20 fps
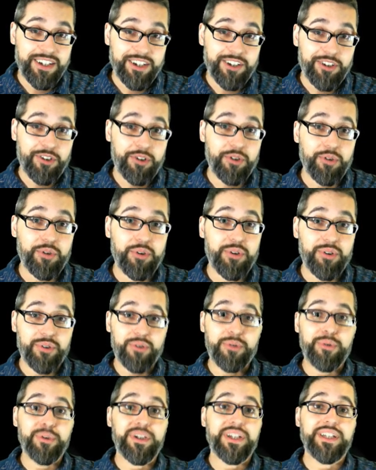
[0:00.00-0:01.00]

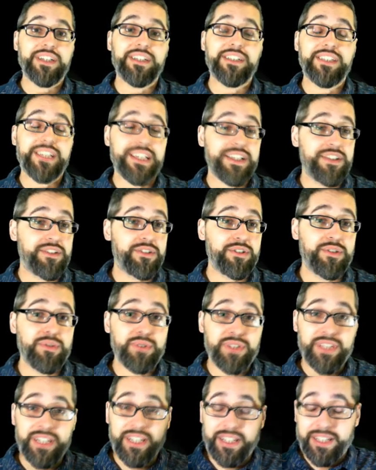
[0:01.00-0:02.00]
who is either
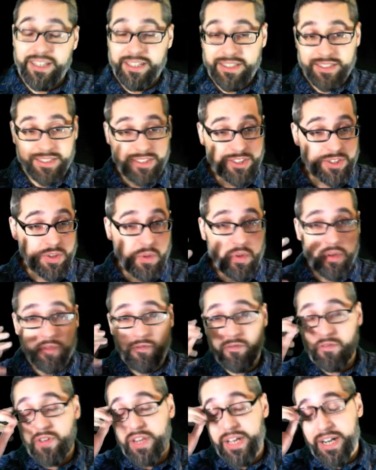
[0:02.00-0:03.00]
using Solar
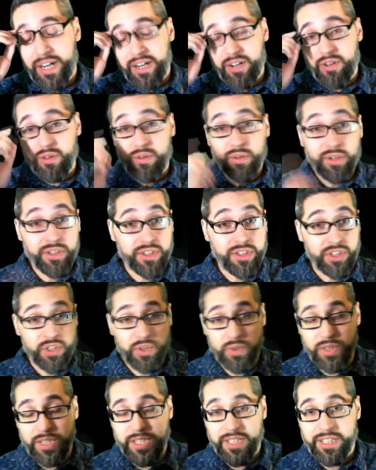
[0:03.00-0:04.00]
Flare or who's
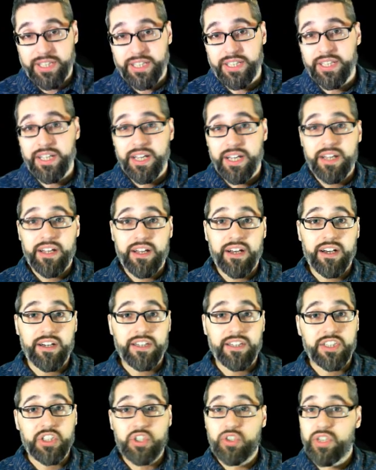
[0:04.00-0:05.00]
using the
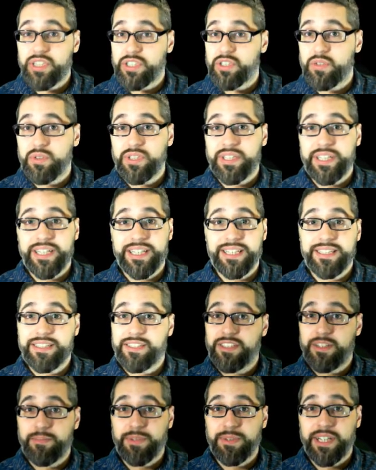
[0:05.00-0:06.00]
Destructo
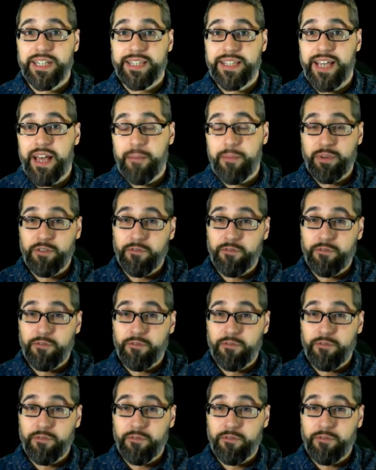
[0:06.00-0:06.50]
Disc, something like that.